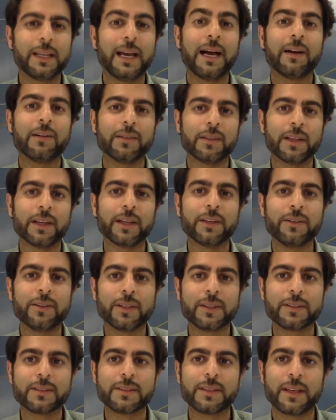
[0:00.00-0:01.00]
an outline, you
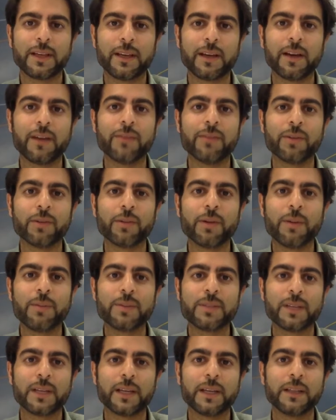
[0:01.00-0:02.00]
can say, of your
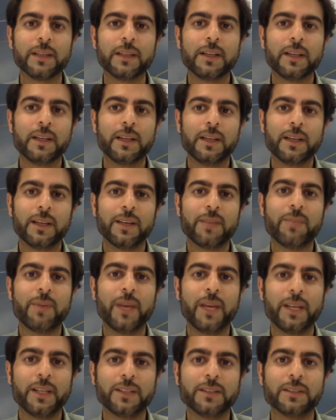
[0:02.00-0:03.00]
website in
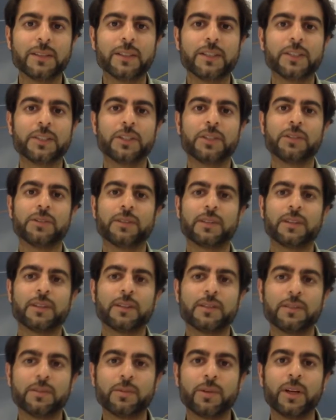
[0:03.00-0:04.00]
pages, and it shows like
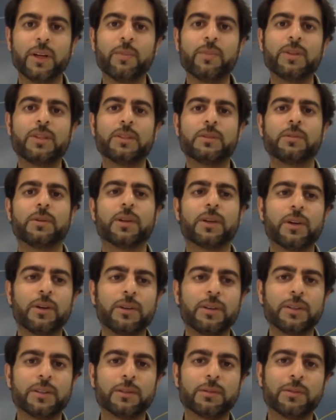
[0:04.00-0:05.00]
this is where images will go,
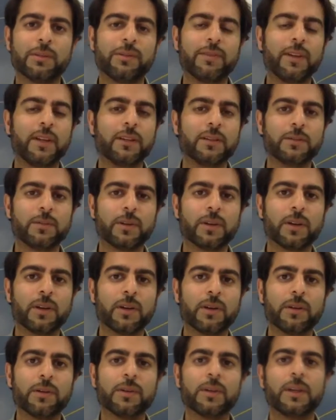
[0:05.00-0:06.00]
this is where videos will
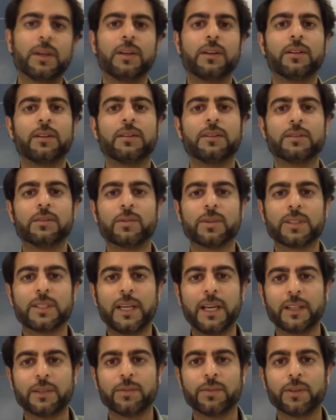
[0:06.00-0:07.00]
go, this is where
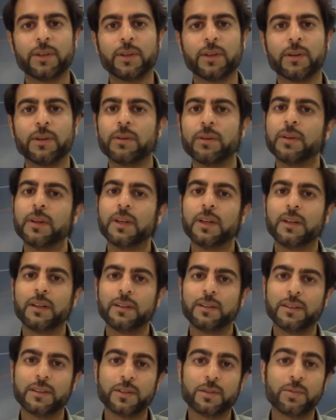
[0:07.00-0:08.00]
text will go,
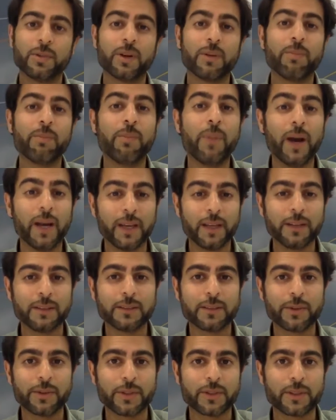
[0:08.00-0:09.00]
this is where a button
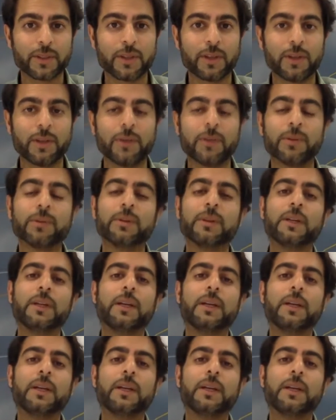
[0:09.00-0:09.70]
is going to go,